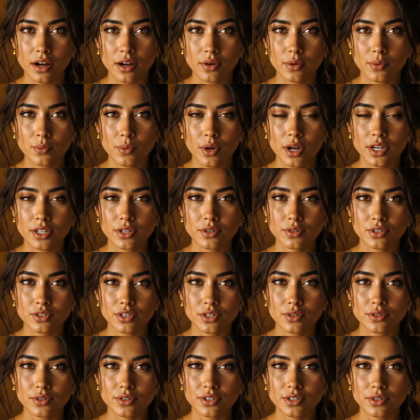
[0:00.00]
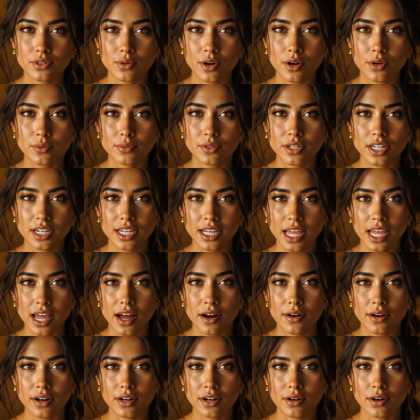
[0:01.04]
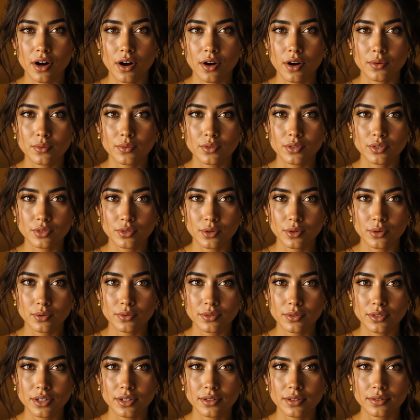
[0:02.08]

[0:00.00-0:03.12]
when you choose to only carry your own truth.